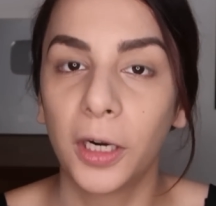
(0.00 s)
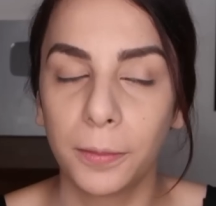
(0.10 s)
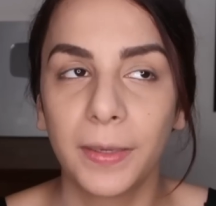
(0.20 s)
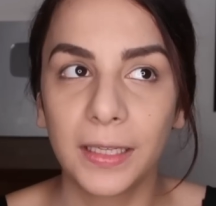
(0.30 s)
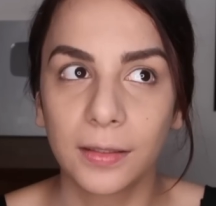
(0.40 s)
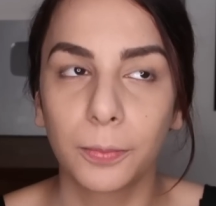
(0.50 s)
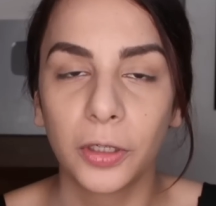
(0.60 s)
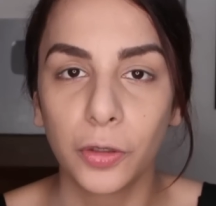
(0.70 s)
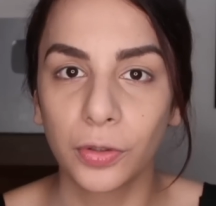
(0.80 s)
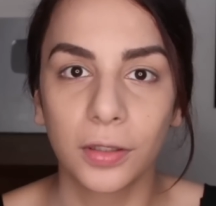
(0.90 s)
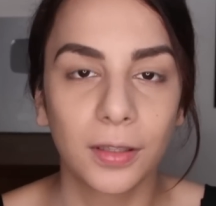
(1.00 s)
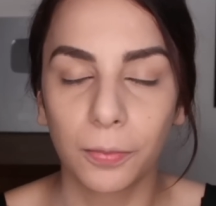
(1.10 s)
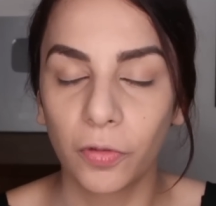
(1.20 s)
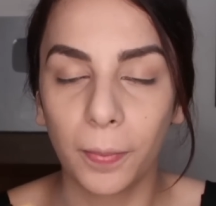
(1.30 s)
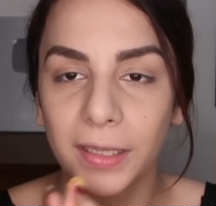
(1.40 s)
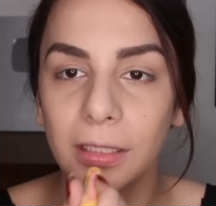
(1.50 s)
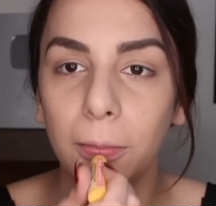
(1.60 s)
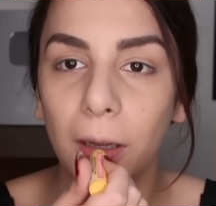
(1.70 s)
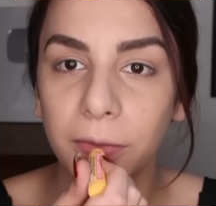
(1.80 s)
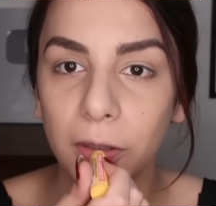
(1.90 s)
Burt's Bees produces some of the best
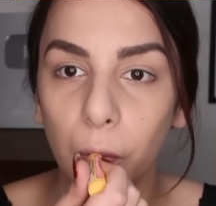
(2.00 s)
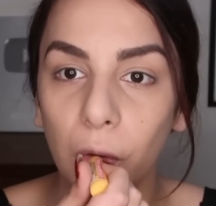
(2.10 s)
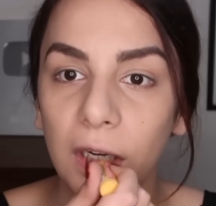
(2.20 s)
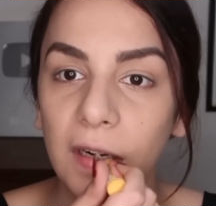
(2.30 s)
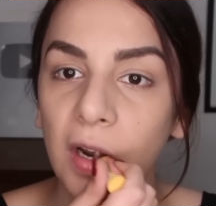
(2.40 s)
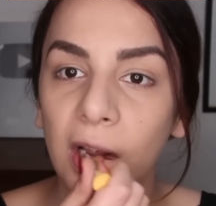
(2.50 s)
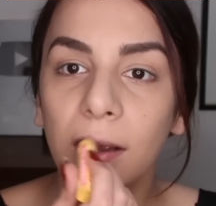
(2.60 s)
lip balms in the world.